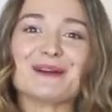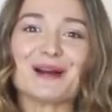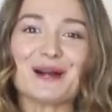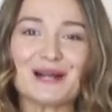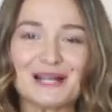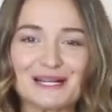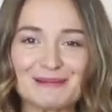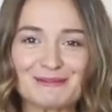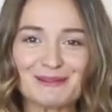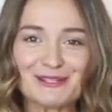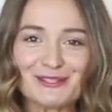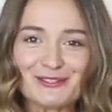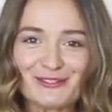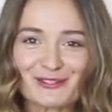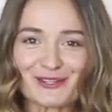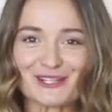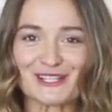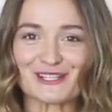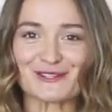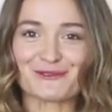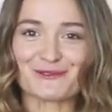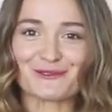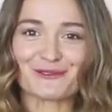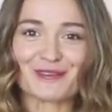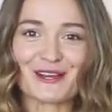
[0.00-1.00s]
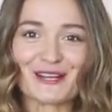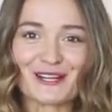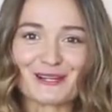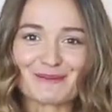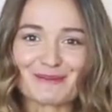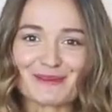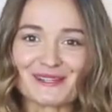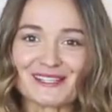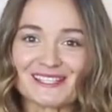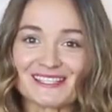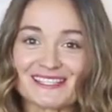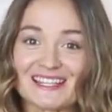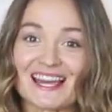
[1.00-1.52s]
I'm a nutritional
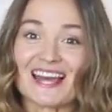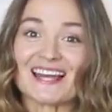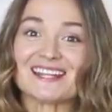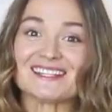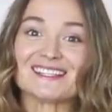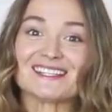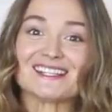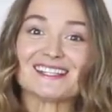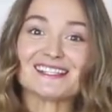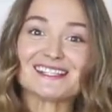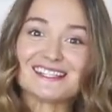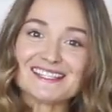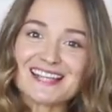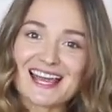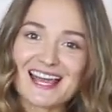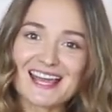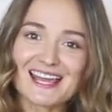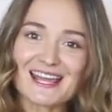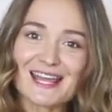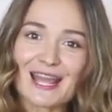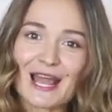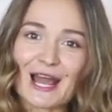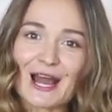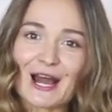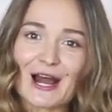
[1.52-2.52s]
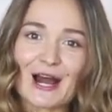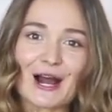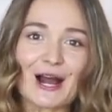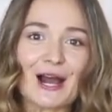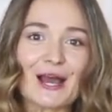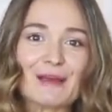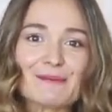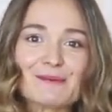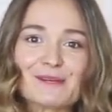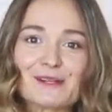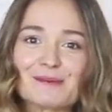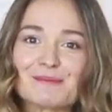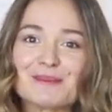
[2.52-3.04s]
therapist and today
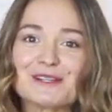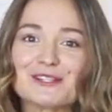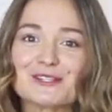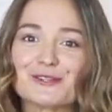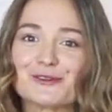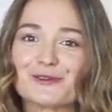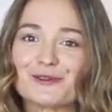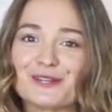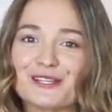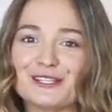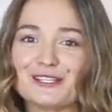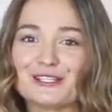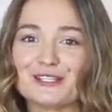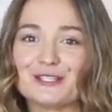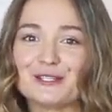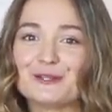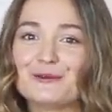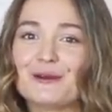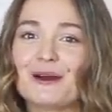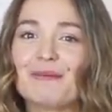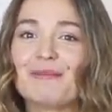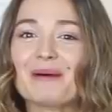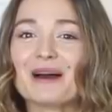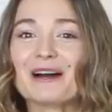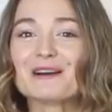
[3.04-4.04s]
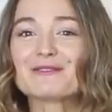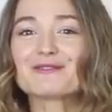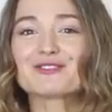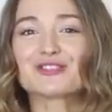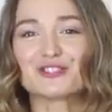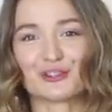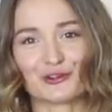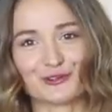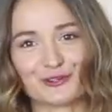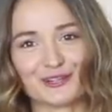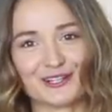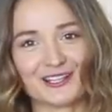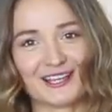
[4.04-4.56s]
I'm going to be talking to you about
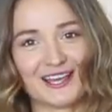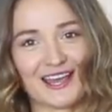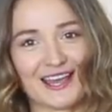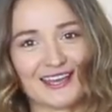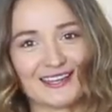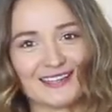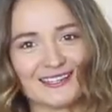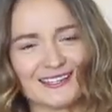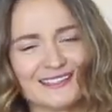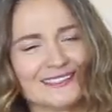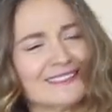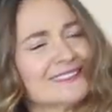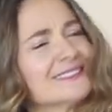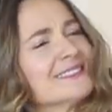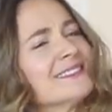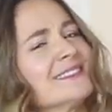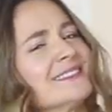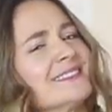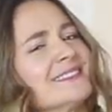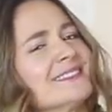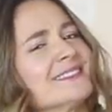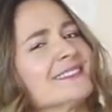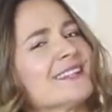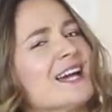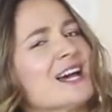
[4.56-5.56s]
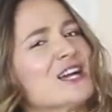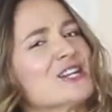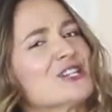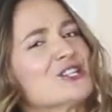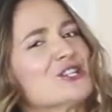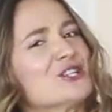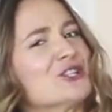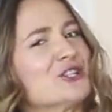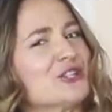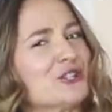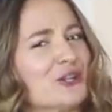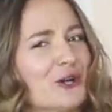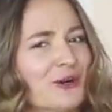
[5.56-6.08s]
chocolate cake.
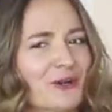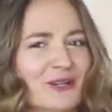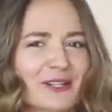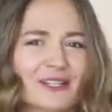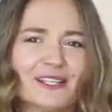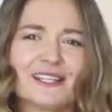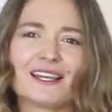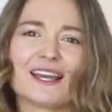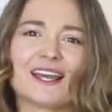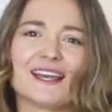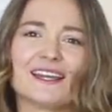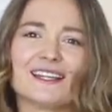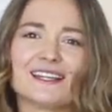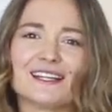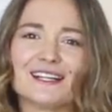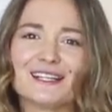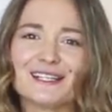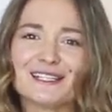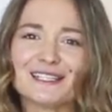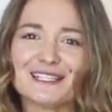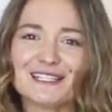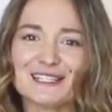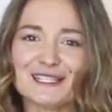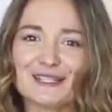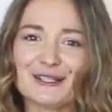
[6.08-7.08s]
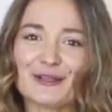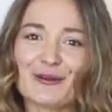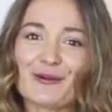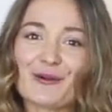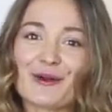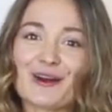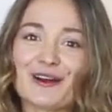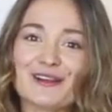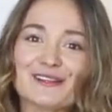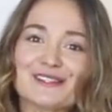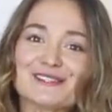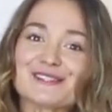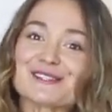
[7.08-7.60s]
Chocolate cake, I hear you
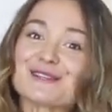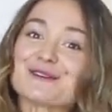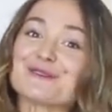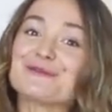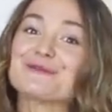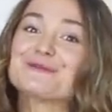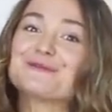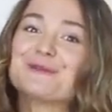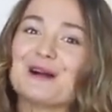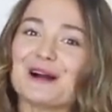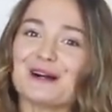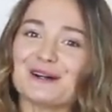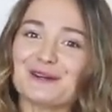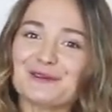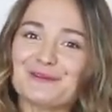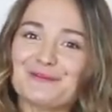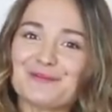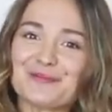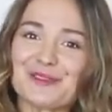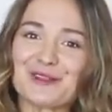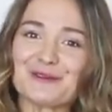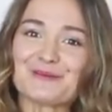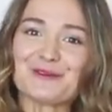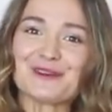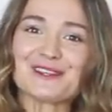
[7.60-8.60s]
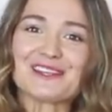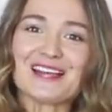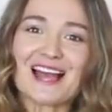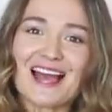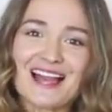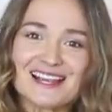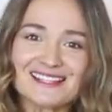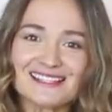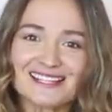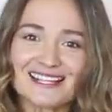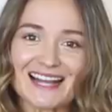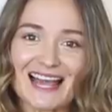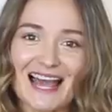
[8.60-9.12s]
ask? Well, with
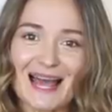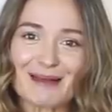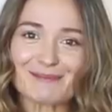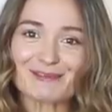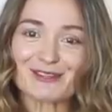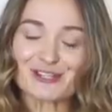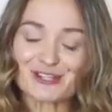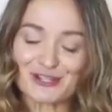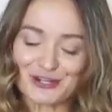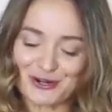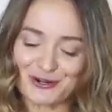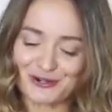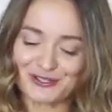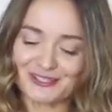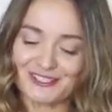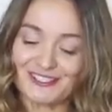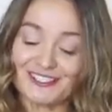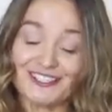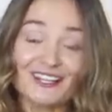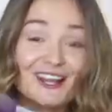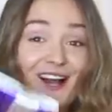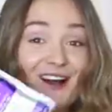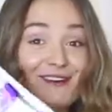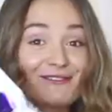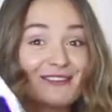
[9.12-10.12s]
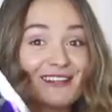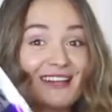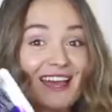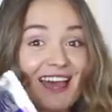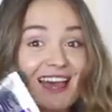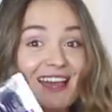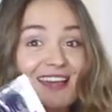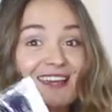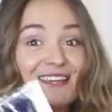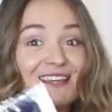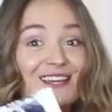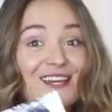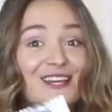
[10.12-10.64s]
Acti-Labs chocolate lava
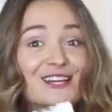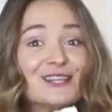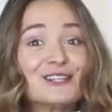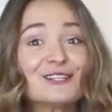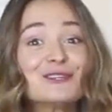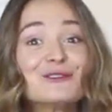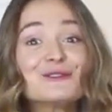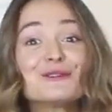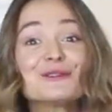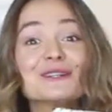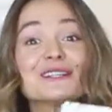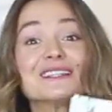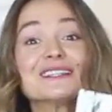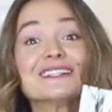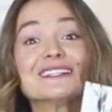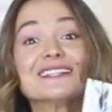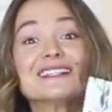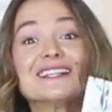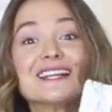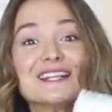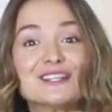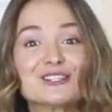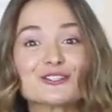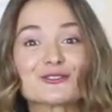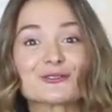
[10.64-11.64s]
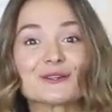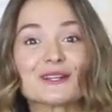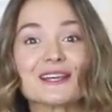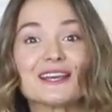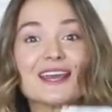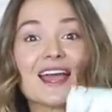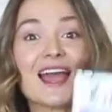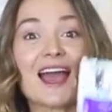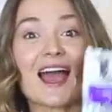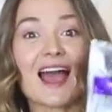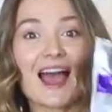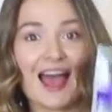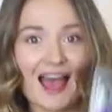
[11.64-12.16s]
cake, you can
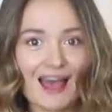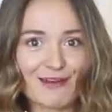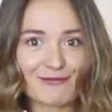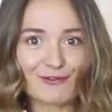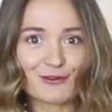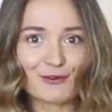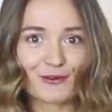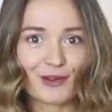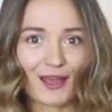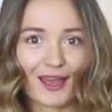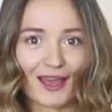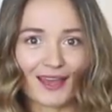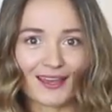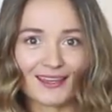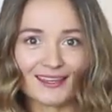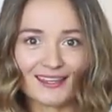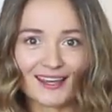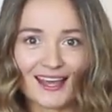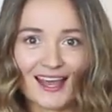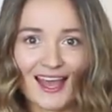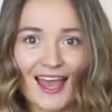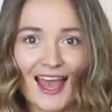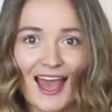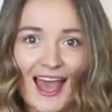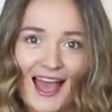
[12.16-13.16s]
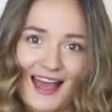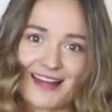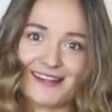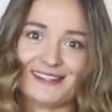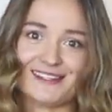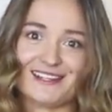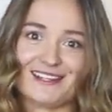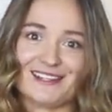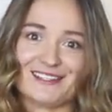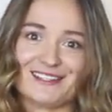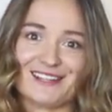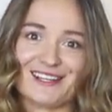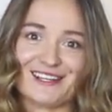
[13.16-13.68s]
literally have your cake and
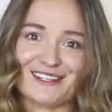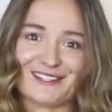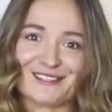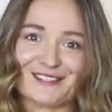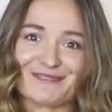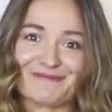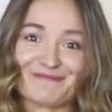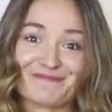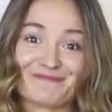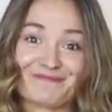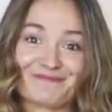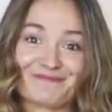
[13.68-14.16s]
eat it.